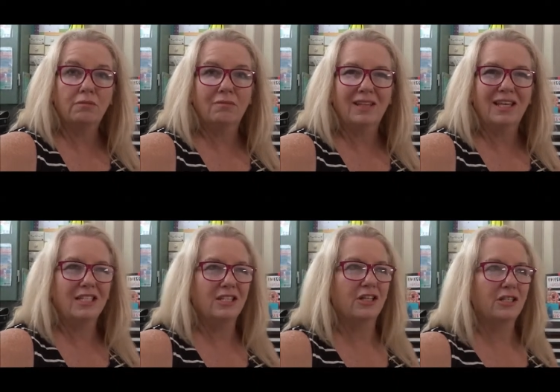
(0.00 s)
the
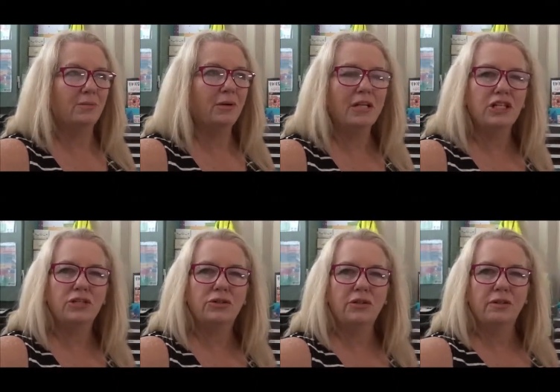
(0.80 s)
kids know, because I'm pretty
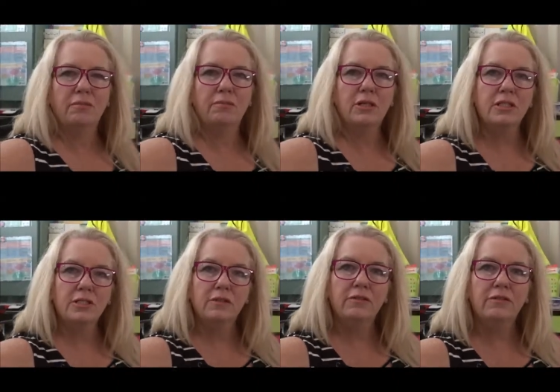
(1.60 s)
sure that
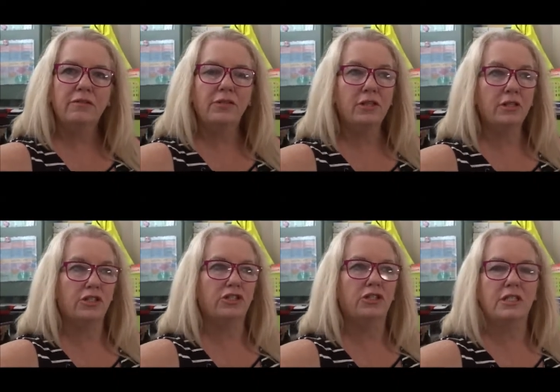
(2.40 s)
most of the
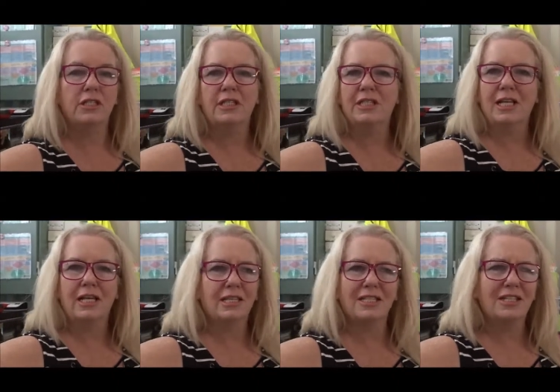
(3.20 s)
students in this
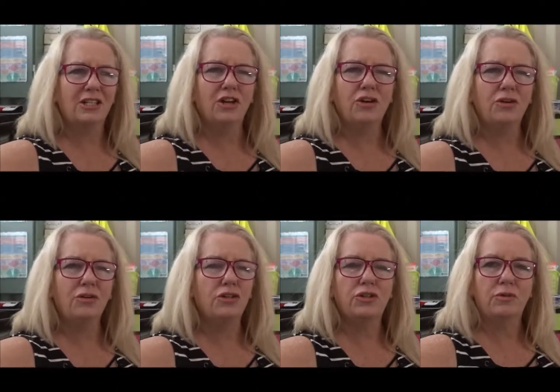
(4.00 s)
class know
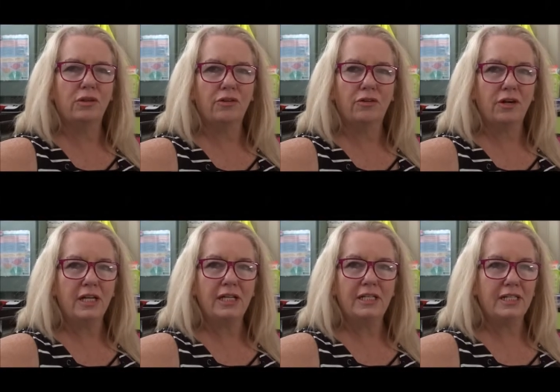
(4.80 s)
2 and
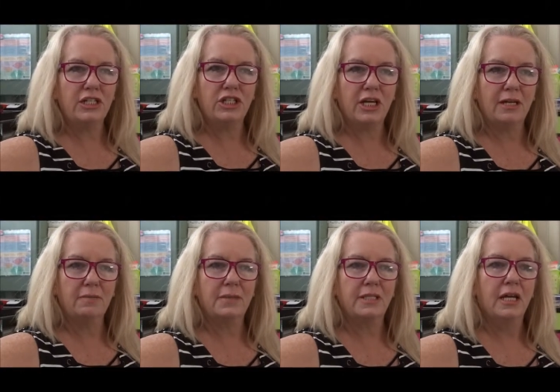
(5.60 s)
3D
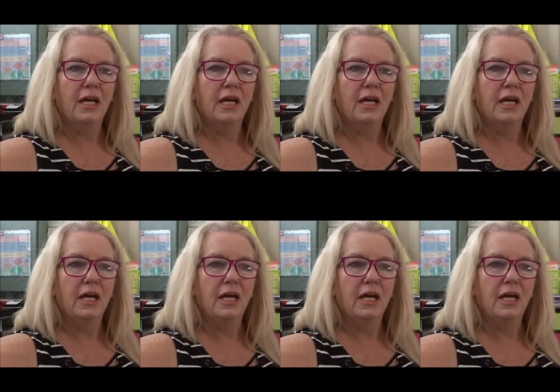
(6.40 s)
shapes.